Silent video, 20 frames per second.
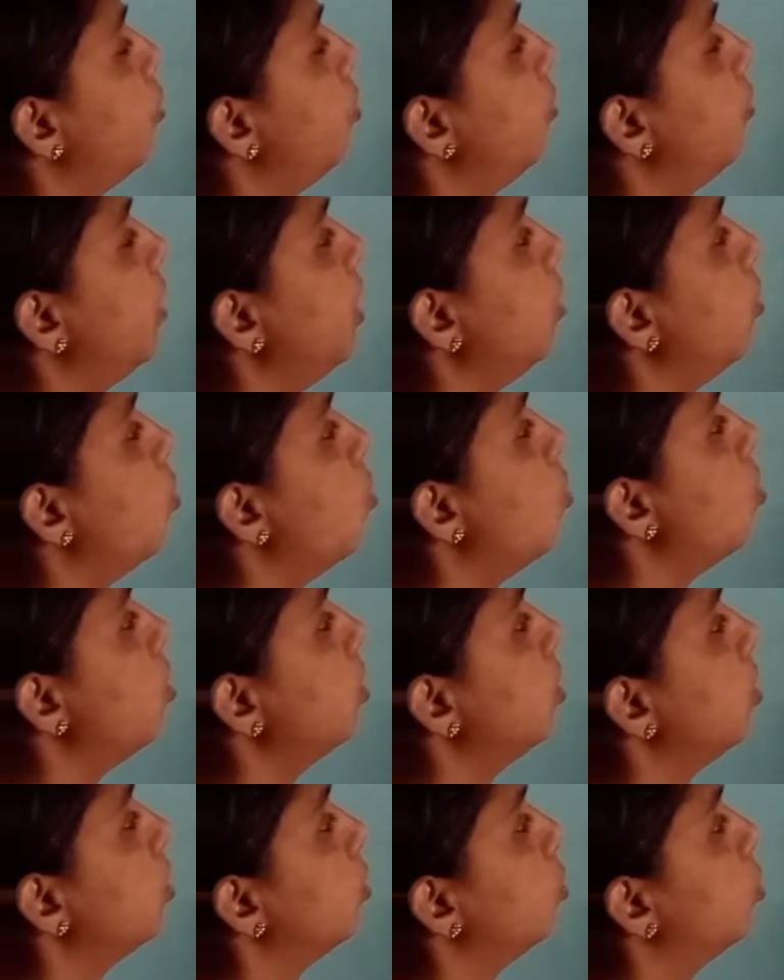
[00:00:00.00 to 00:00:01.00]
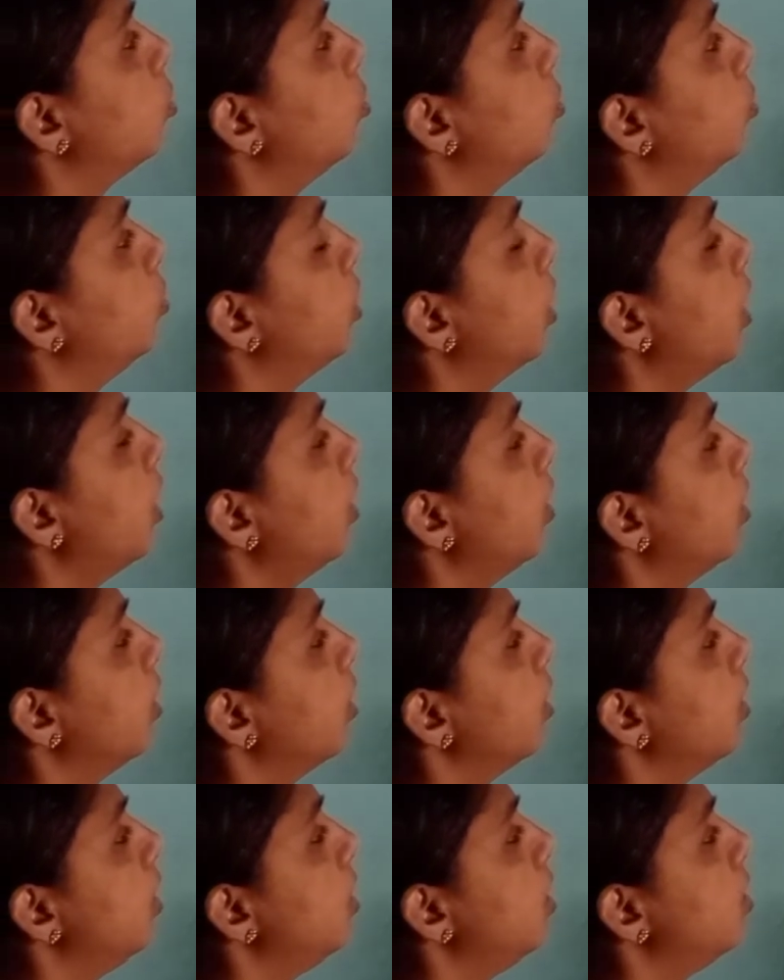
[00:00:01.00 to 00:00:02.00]
food will go through the
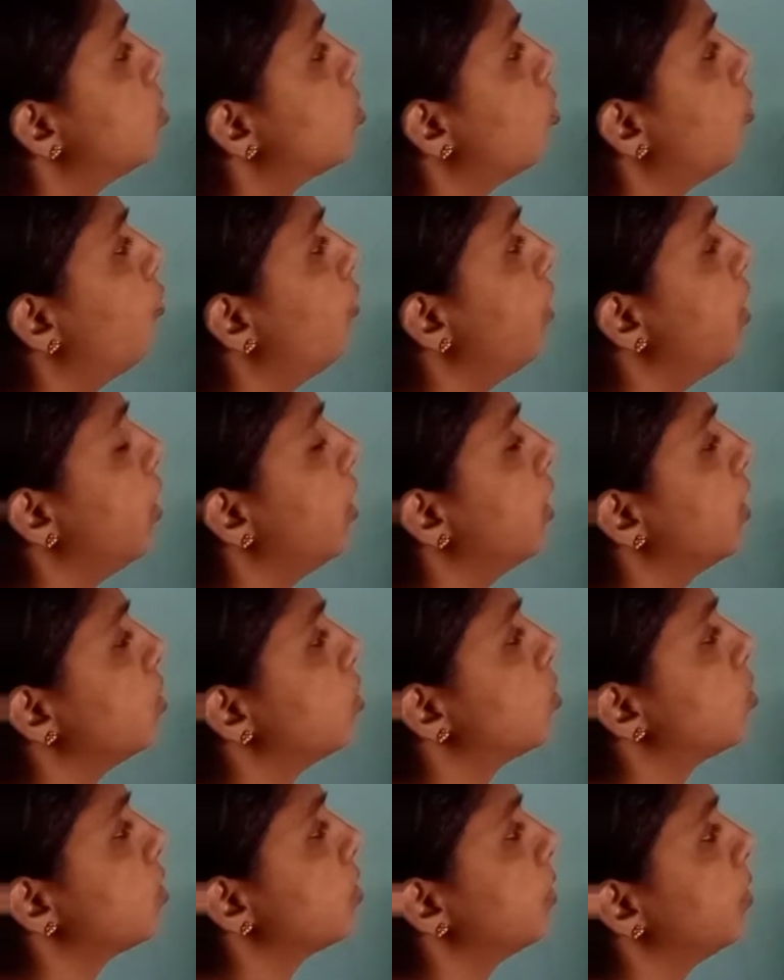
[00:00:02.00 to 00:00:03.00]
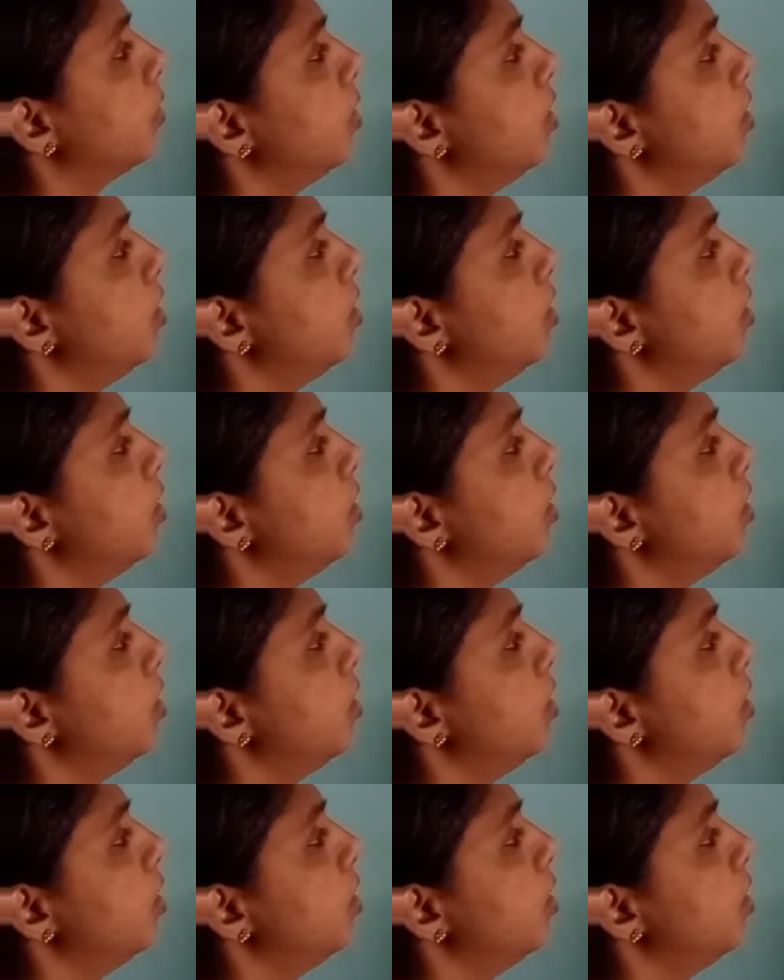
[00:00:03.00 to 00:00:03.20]
esophagus.